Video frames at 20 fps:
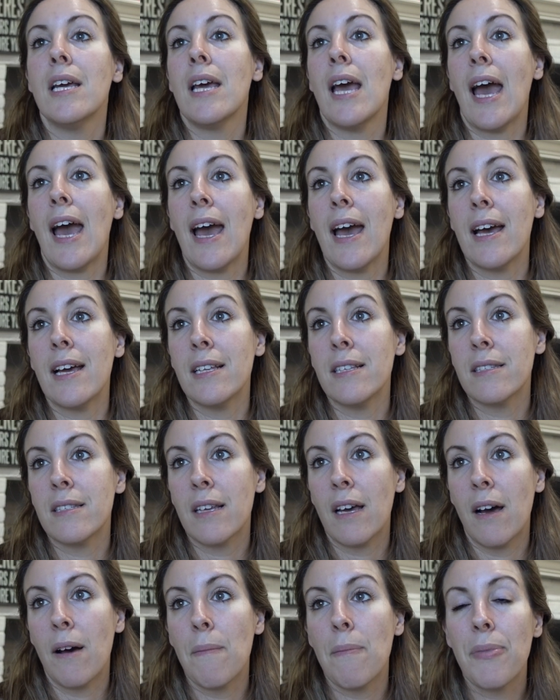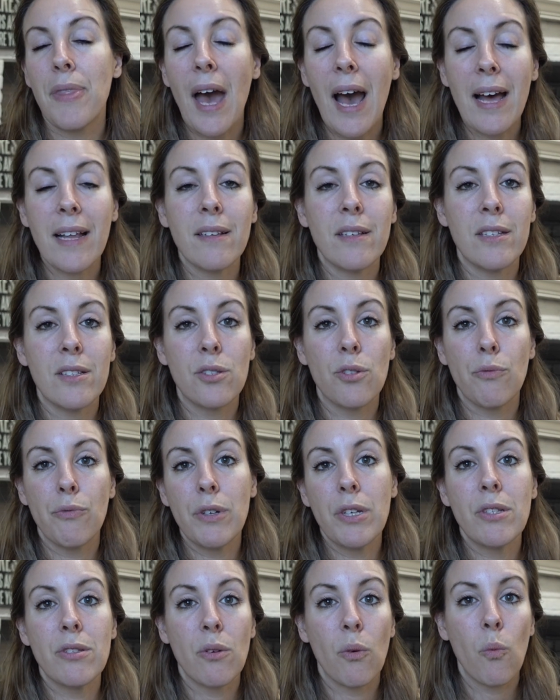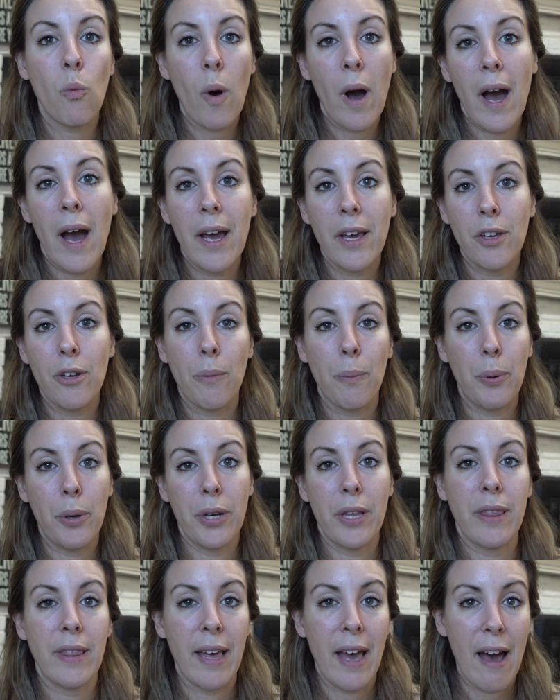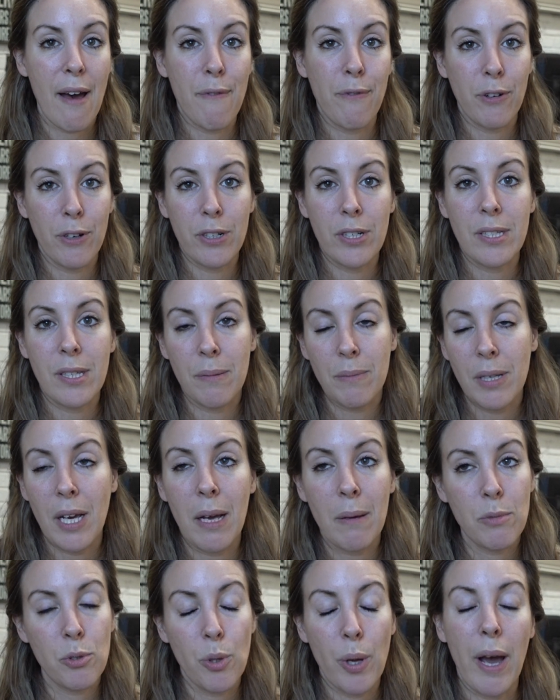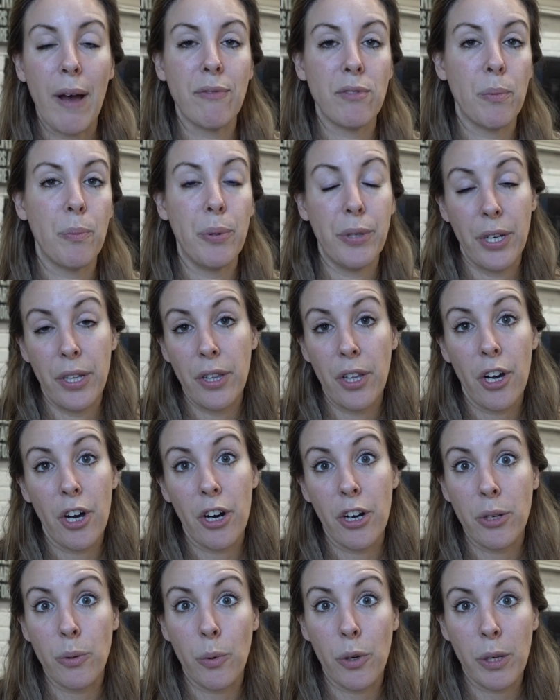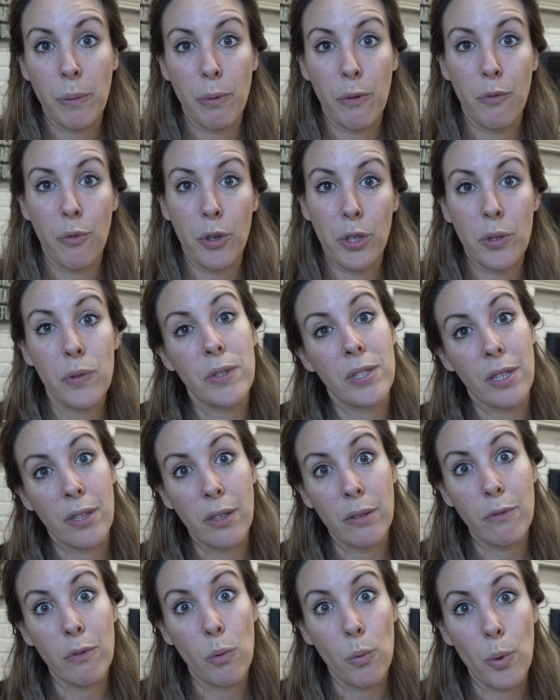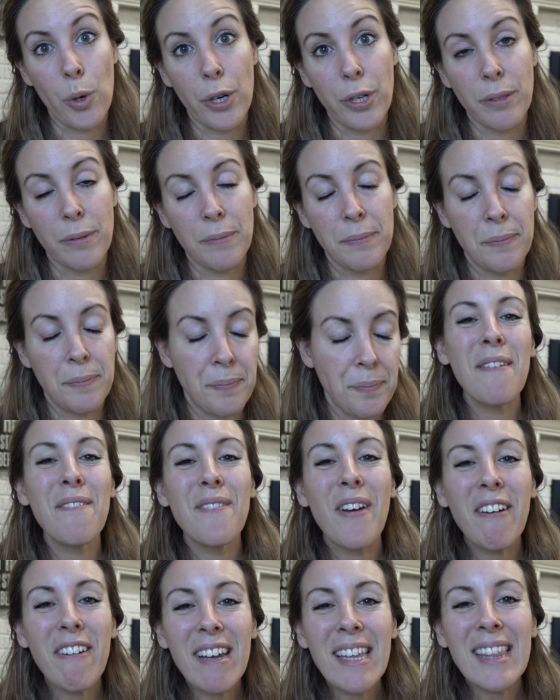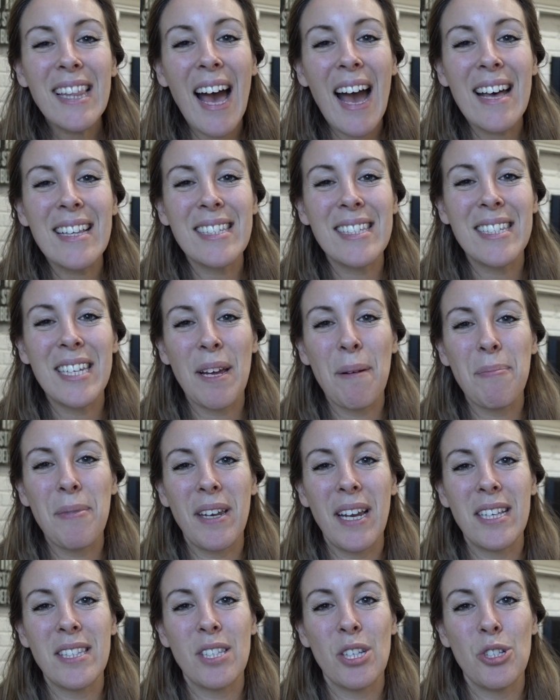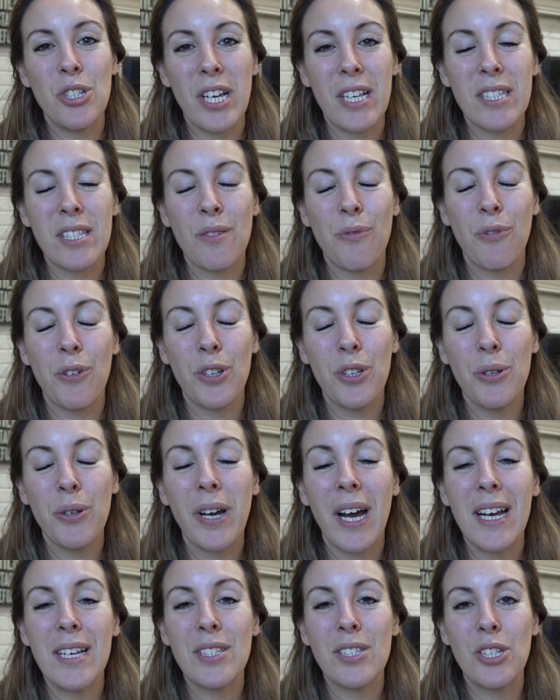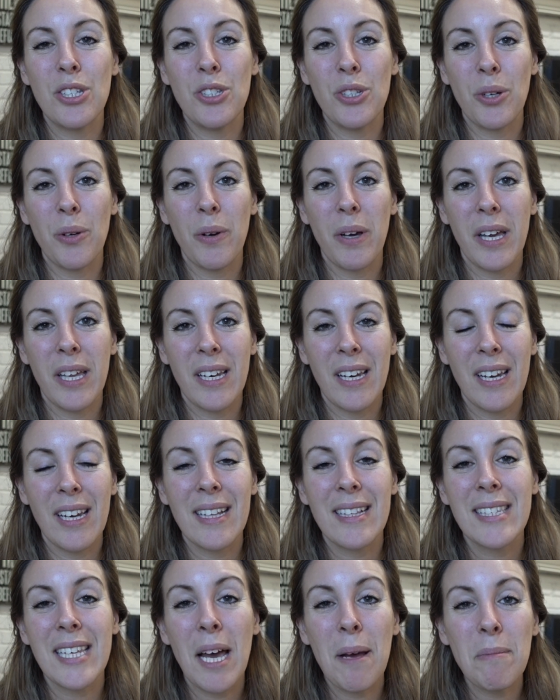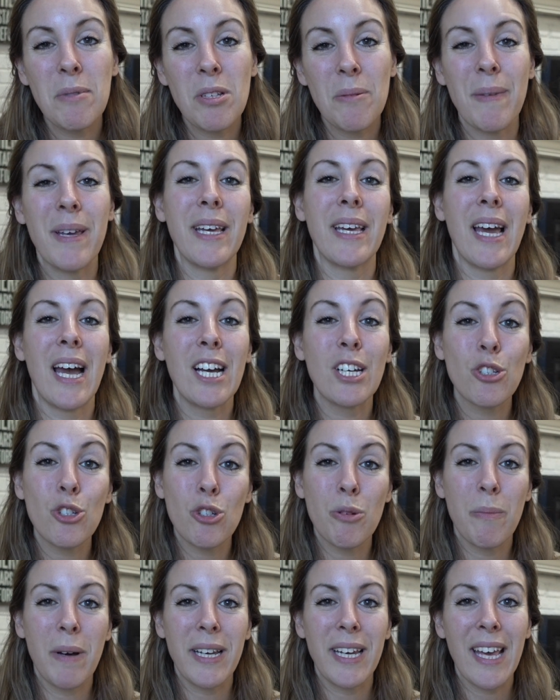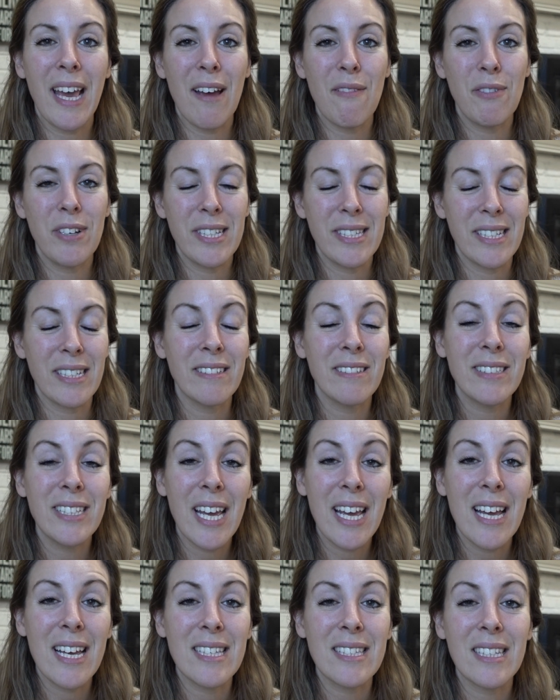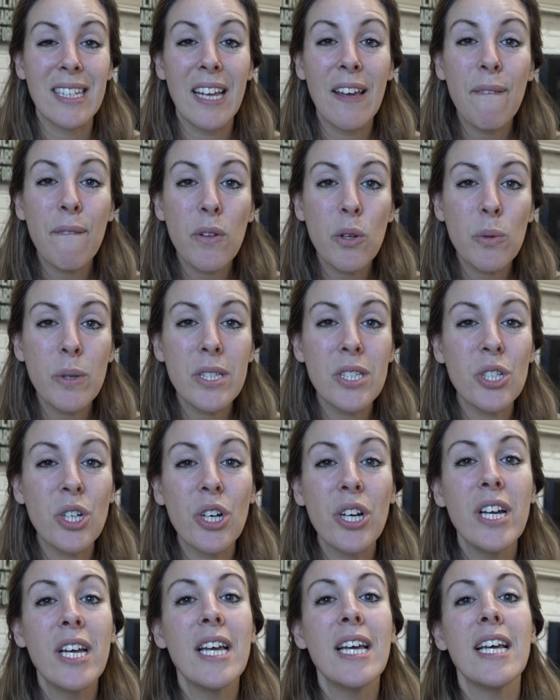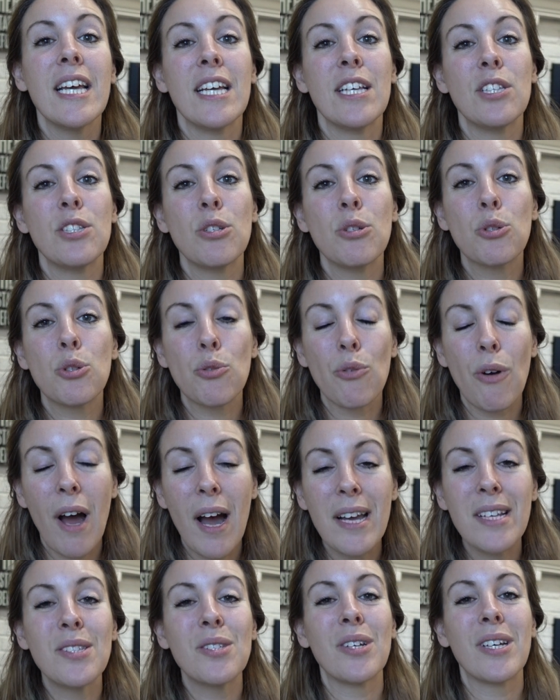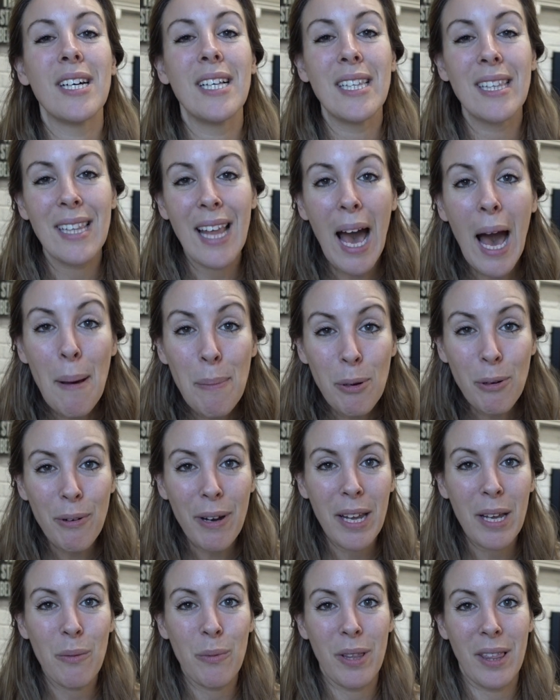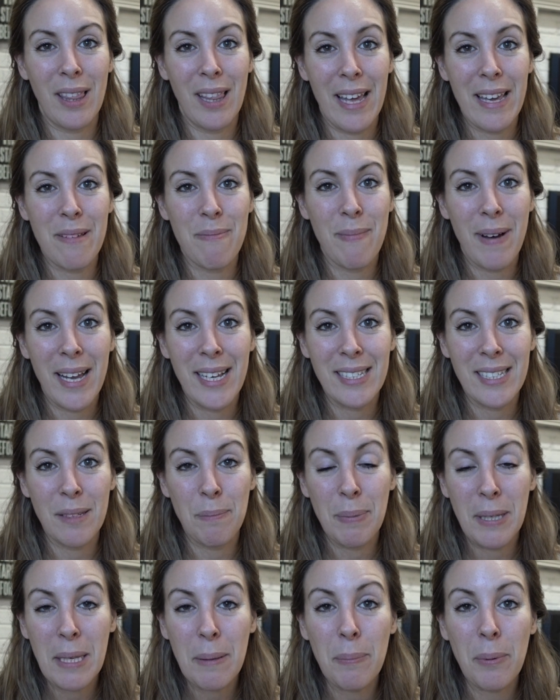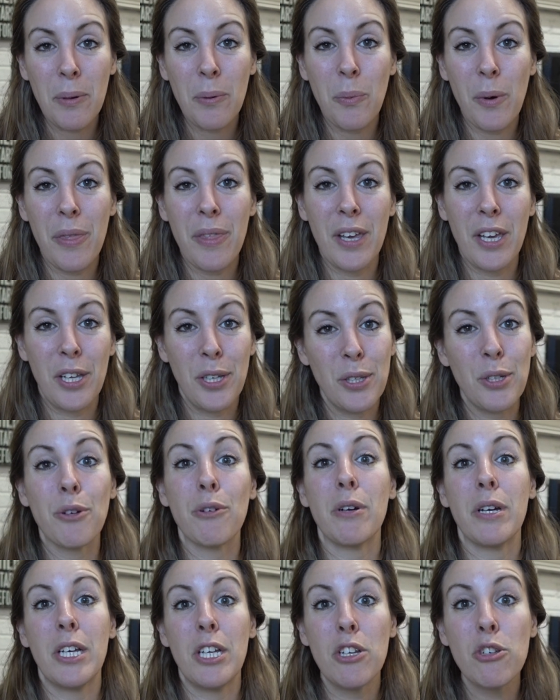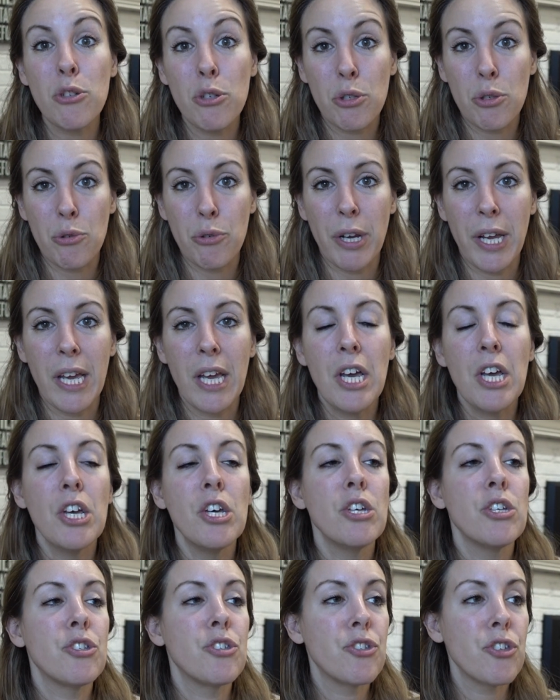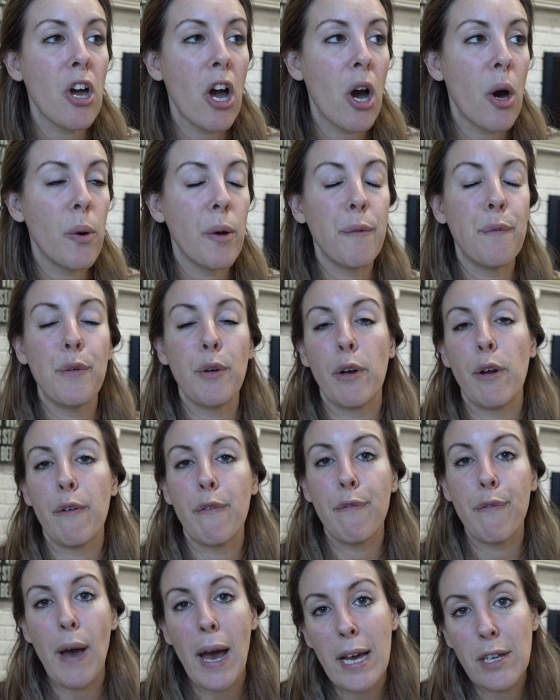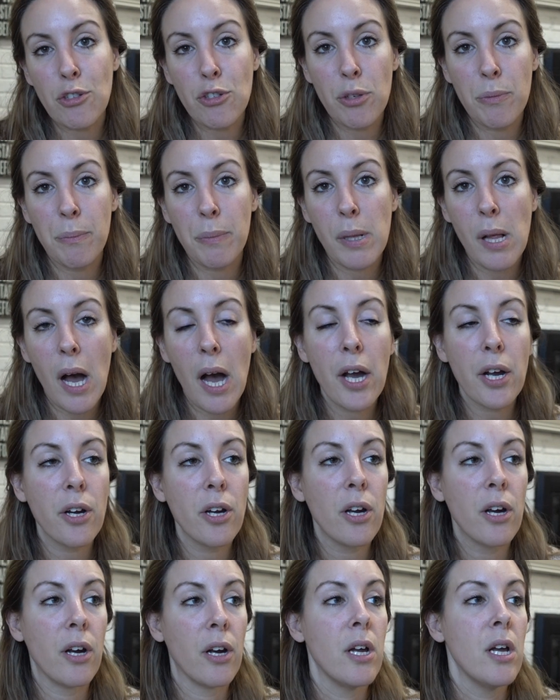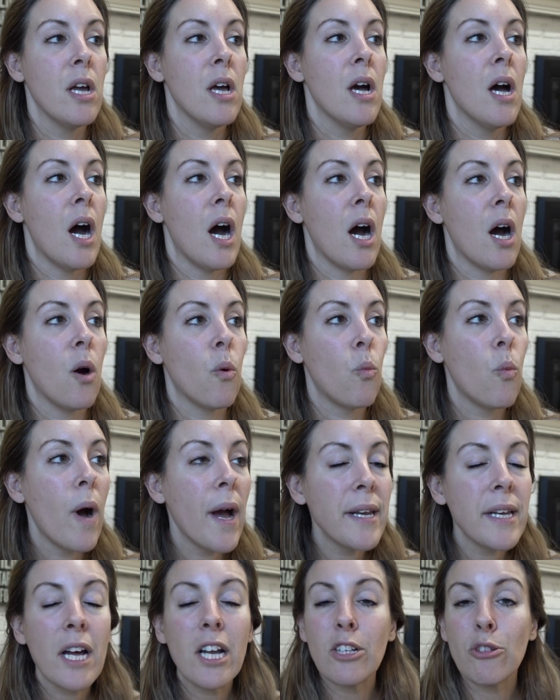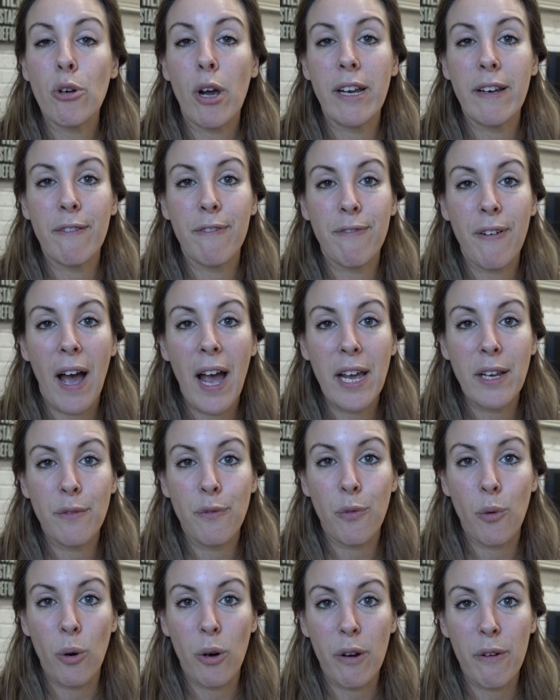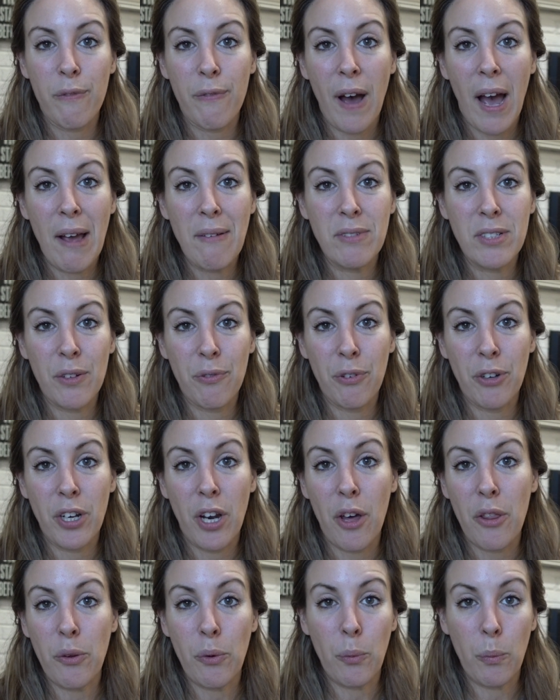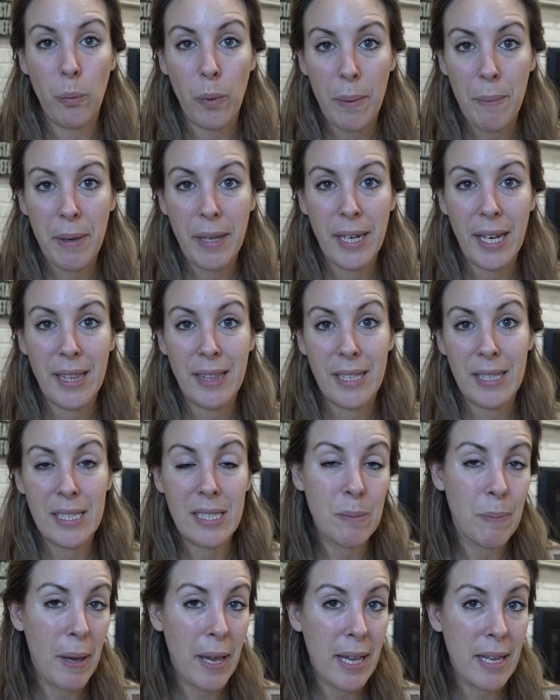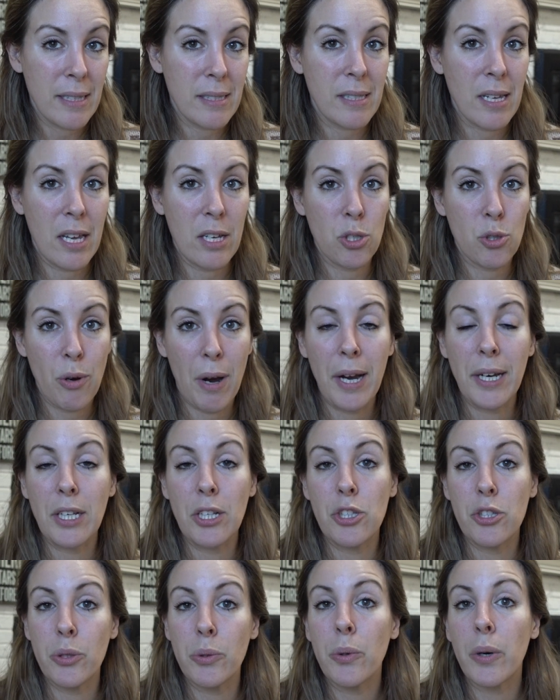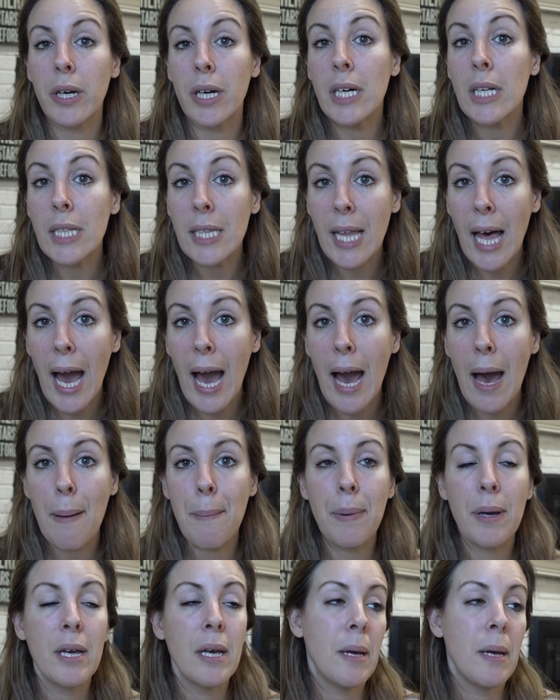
and that is the reason why you're putting the effort. Sometimes you have to put in the hard work before you see the reward. My very last tip that I suggest for you guys to do in an attempt to make extra money every single day as an influencer is to try to collaborate with like-minded people within your industry. So if you're a fashion blogger, why not try to find 4 or 5 different other women in the space and try to do a collab?